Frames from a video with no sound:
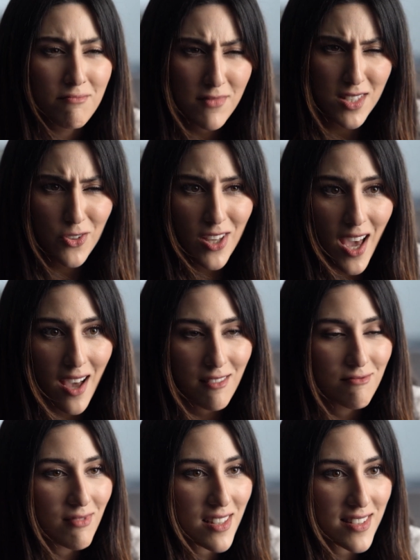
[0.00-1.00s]
So yeah,
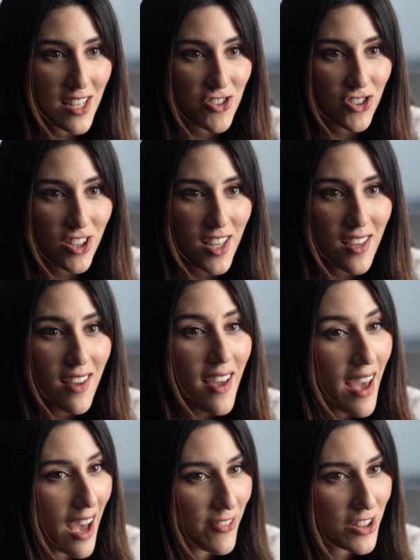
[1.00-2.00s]
essentially
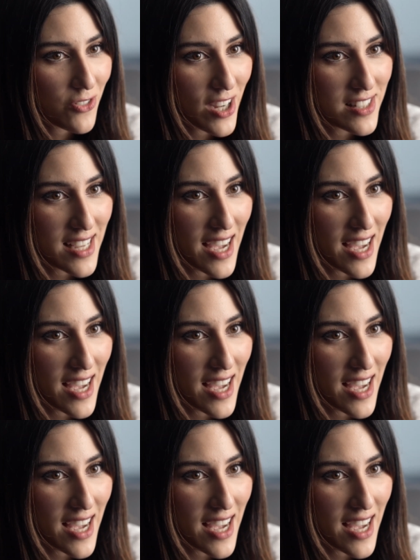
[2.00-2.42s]
having the right